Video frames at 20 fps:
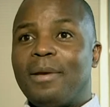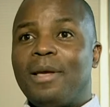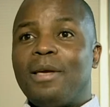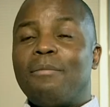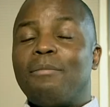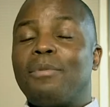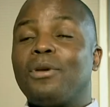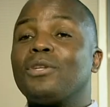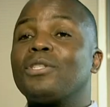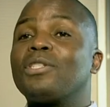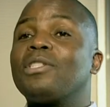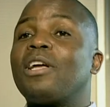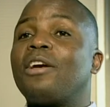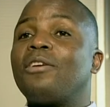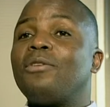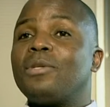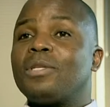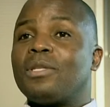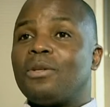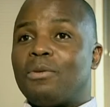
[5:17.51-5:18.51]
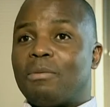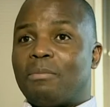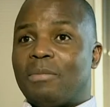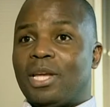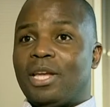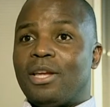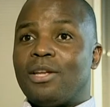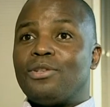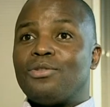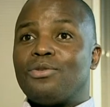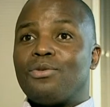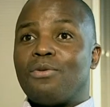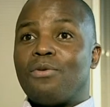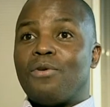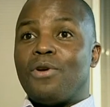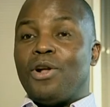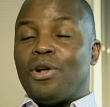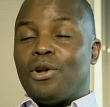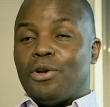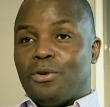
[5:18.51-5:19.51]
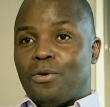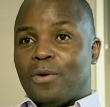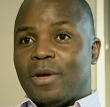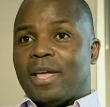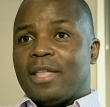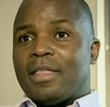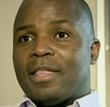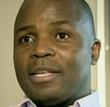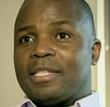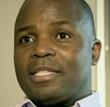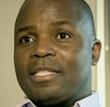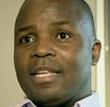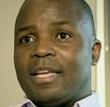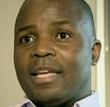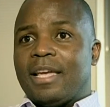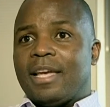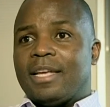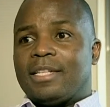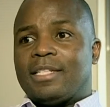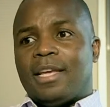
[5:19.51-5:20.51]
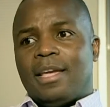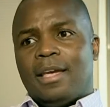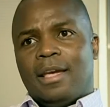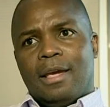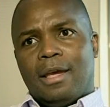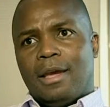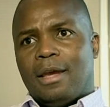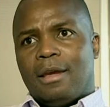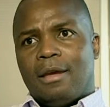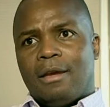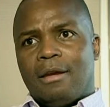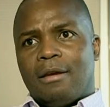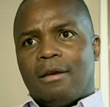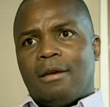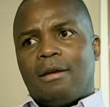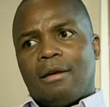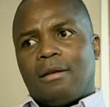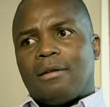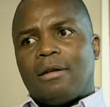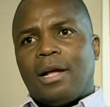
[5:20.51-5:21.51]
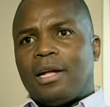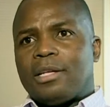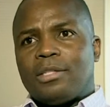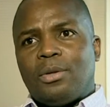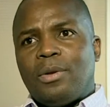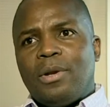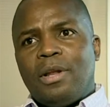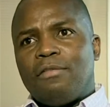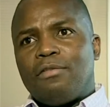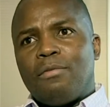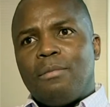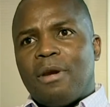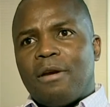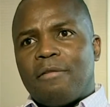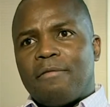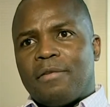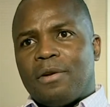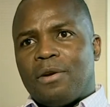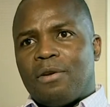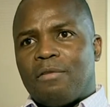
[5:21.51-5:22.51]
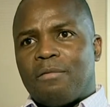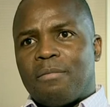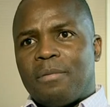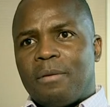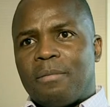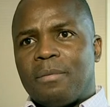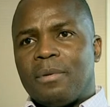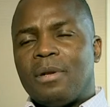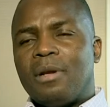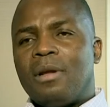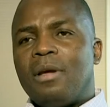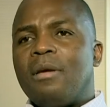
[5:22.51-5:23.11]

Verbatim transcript: Because now you, you begin to look at this thing as, hey, I don't have to be afraid of people.